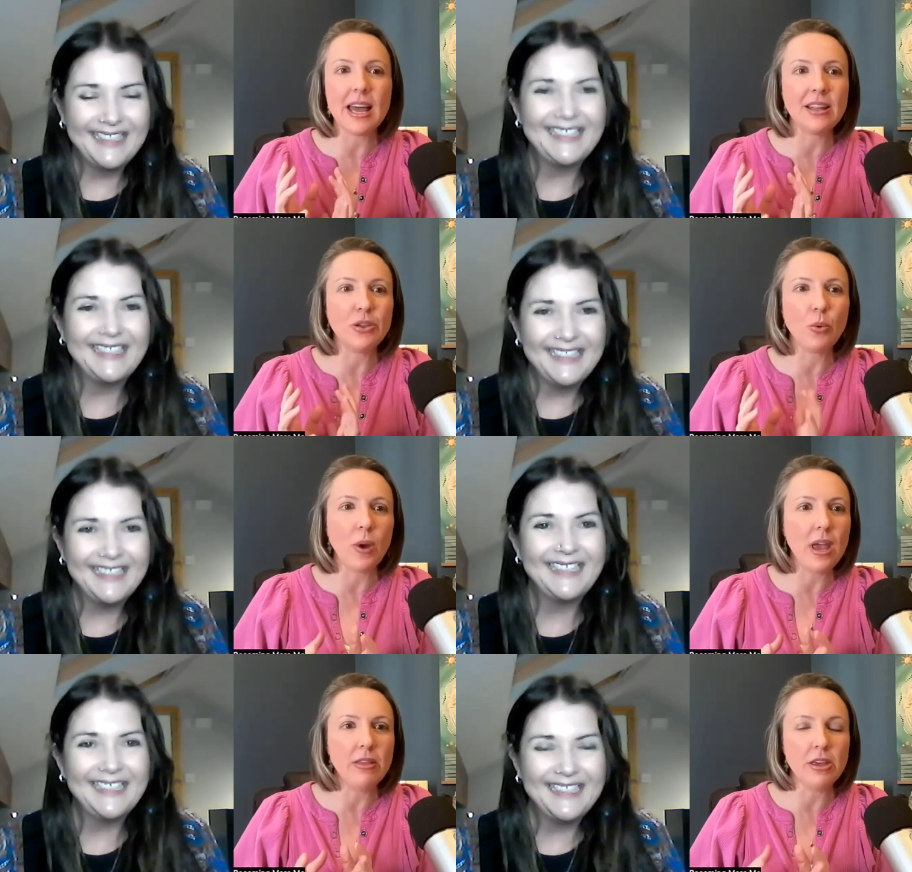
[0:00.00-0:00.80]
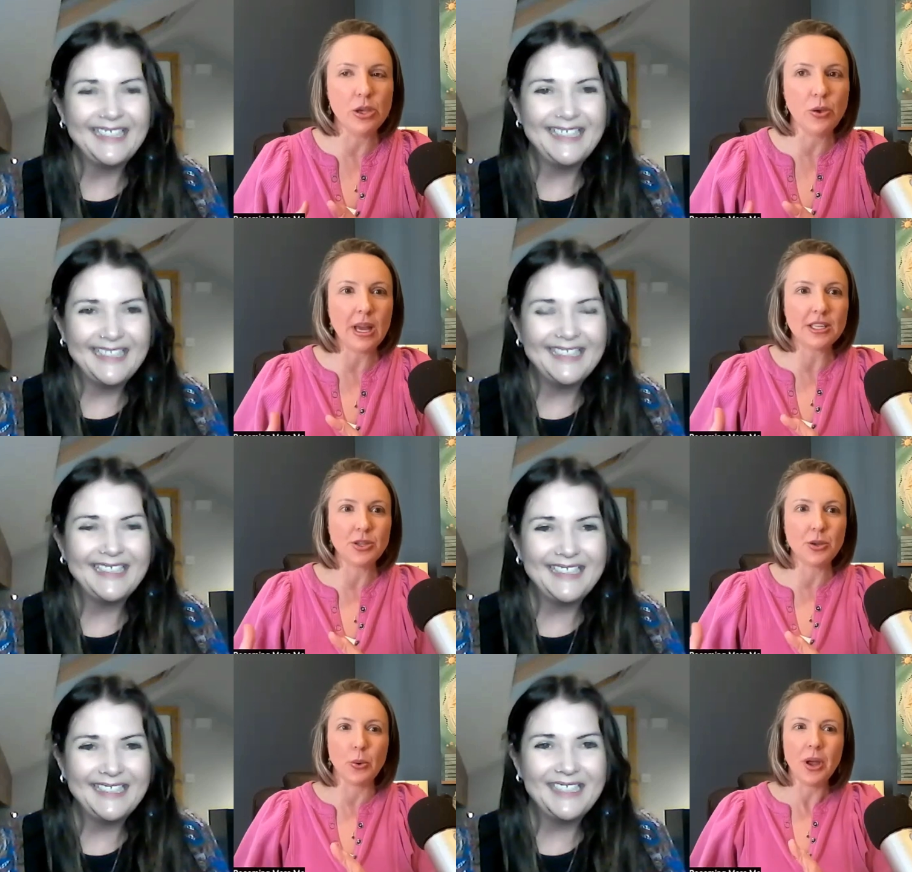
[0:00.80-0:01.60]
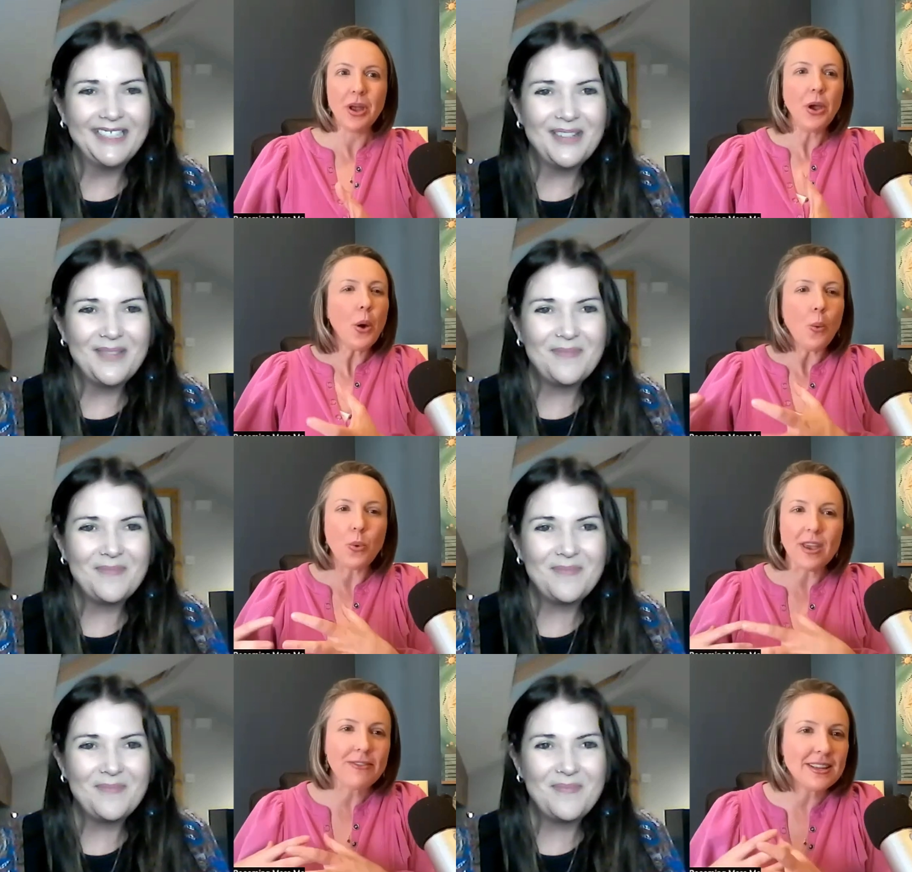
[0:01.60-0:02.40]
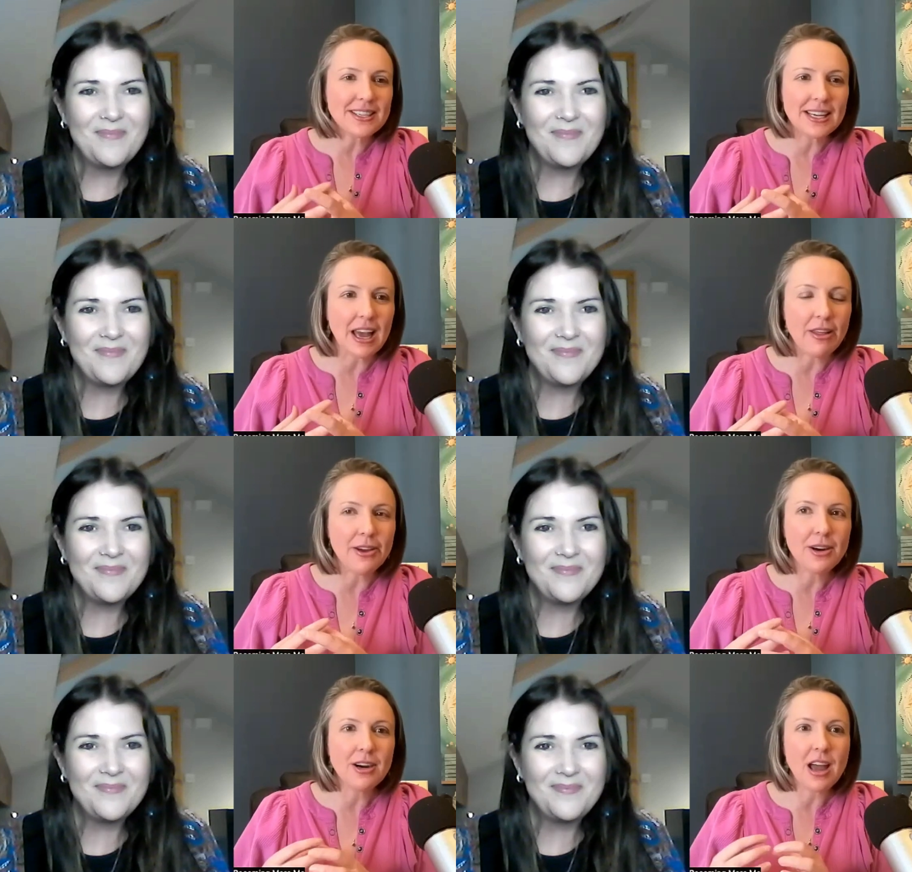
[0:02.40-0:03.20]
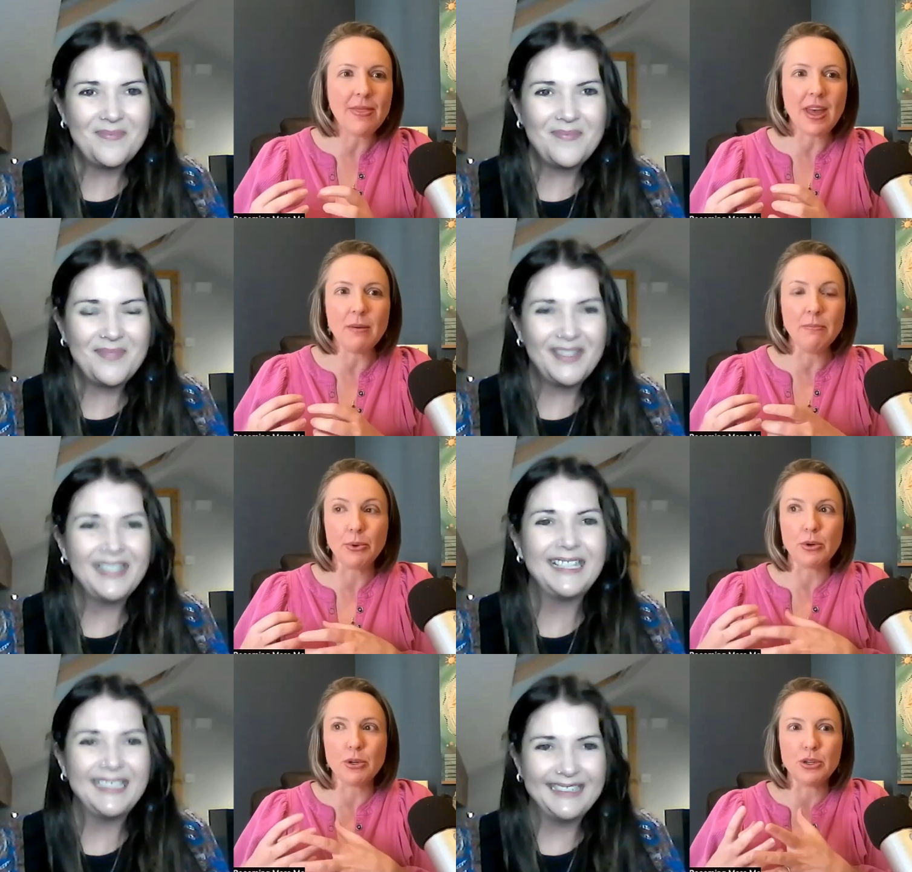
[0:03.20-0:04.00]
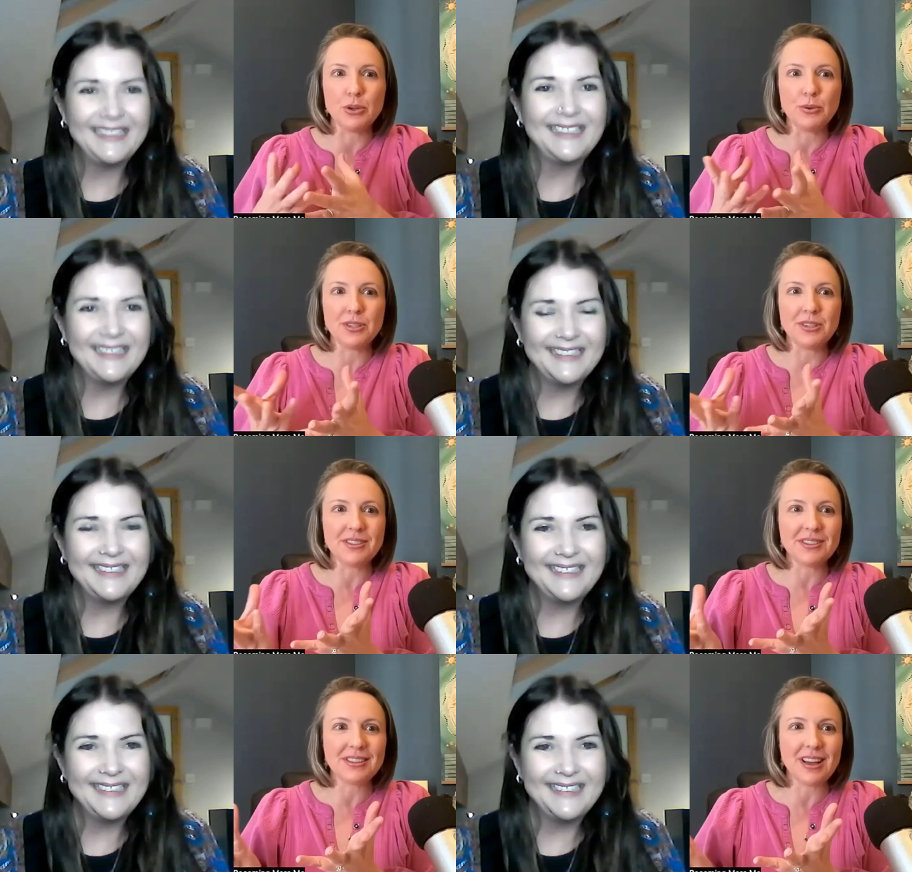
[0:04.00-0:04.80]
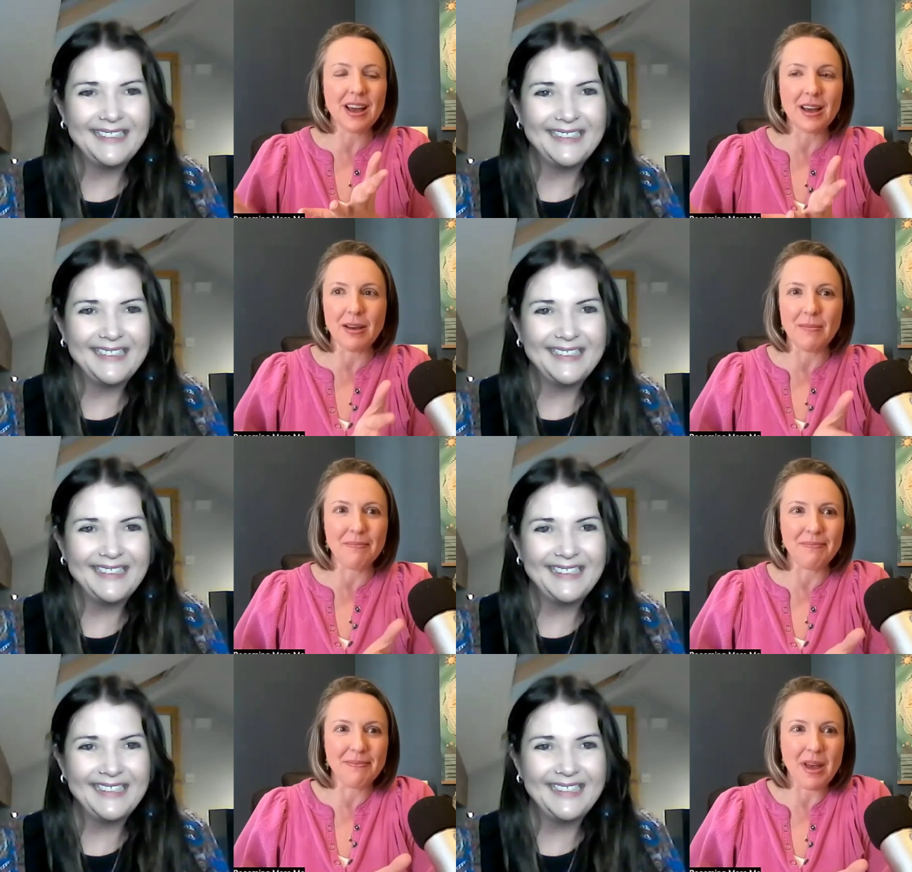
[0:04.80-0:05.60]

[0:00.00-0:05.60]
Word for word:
Speaker 1: and the way that you get to weave it together and then produce um,